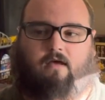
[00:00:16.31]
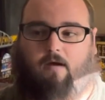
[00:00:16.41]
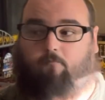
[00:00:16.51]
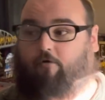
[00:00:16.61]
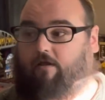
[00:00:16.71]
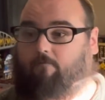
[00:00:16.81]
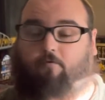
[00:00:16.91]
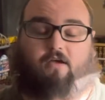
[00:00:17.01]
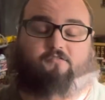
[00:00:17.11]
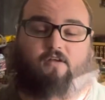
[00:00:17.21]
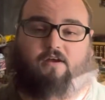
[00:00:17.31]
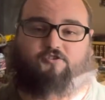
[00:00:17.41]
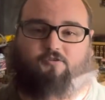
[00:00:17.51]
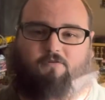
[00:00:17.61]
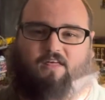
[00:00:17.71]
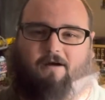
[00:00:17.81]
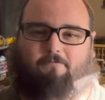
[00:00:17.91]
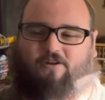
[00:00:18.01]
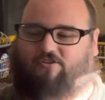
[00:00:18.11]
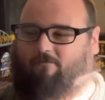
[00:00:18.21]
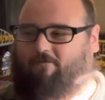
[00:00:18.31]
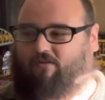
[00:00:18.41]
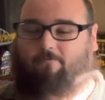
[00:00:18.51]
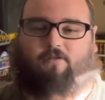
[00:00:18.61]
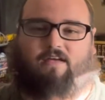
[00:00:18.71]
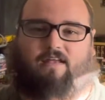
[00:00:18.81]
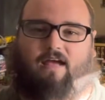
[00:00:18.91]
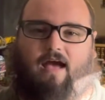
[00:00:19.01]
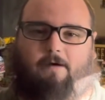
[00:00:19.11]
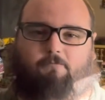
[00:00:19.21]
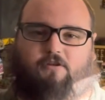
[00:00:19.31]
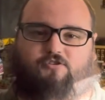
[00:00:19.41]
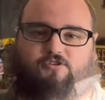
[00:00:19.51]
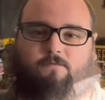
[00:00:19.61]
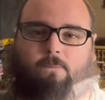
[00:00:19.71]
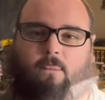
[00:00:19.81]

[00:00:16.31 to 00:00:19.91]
I'm pretty impressed, actually, with how much I was able to get accomplished.